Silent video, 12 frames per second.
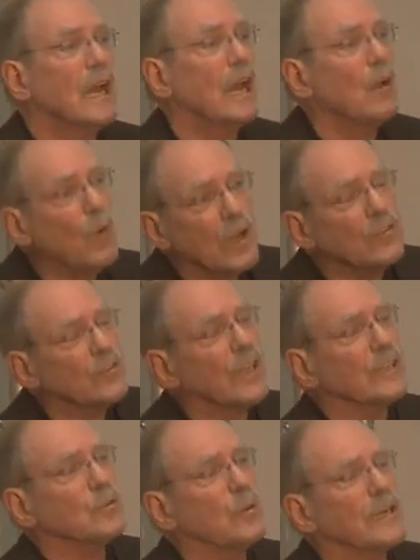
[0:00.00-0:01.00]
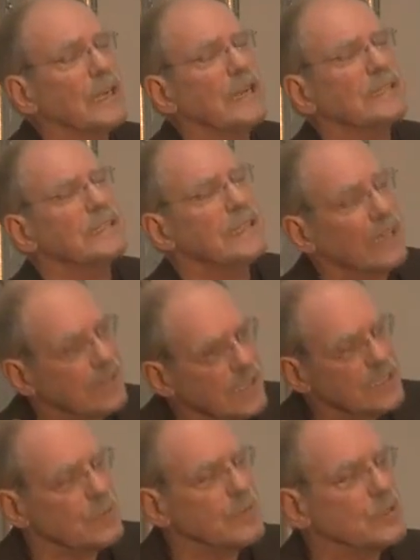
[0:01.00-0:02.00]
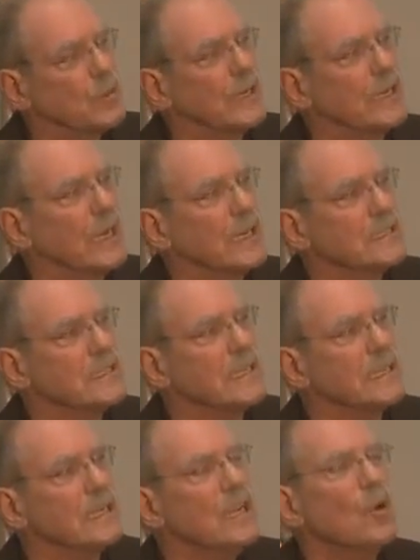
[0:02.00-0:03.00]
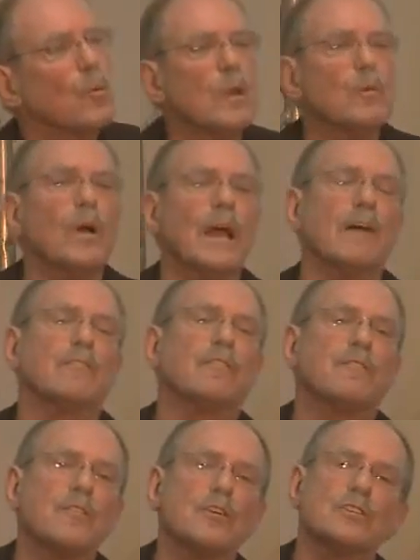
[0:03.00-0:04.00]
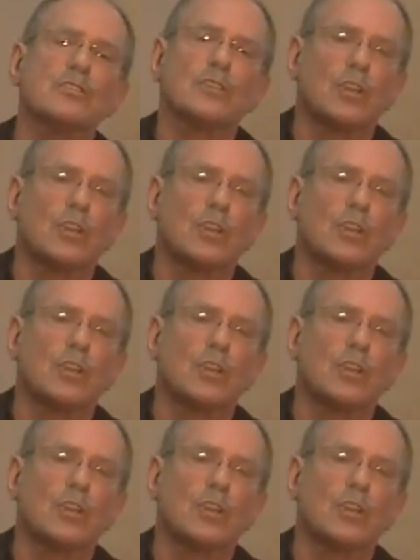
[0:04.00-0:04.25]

I was saying 2018, I think it's gonna be 2019, we will have the first